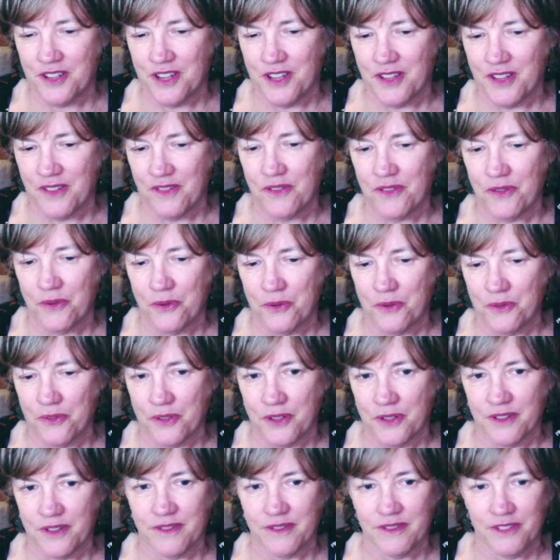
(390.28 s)
and thought
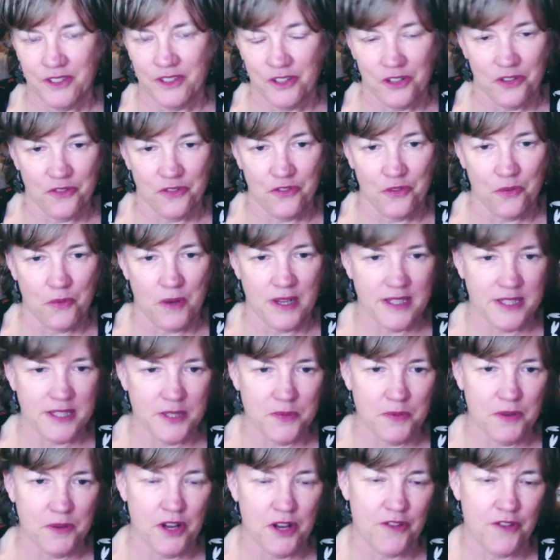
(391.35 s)
that, for once
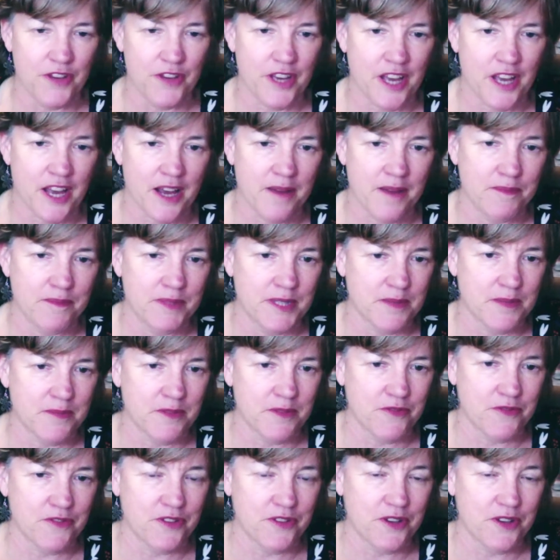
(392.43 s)
we'd overcome some
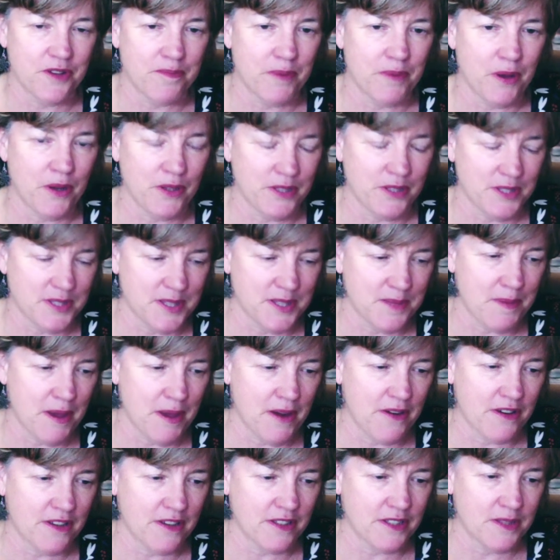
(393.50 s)
of the policy
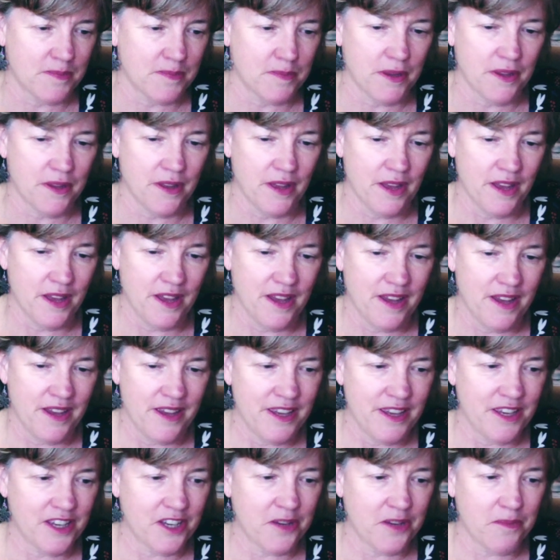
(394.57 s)
barriers, but
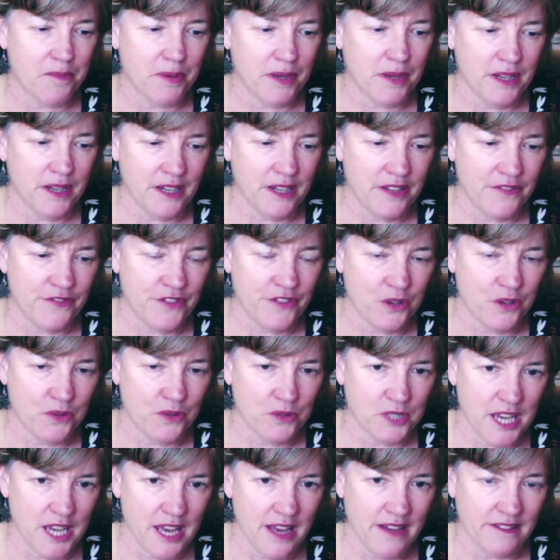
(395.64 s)
it completely fell
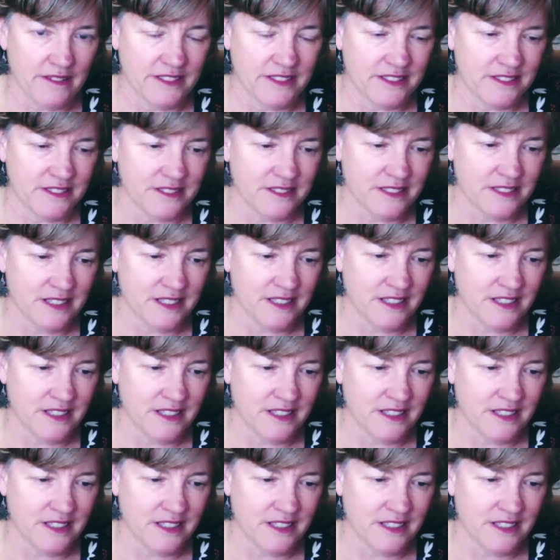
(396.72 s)
down in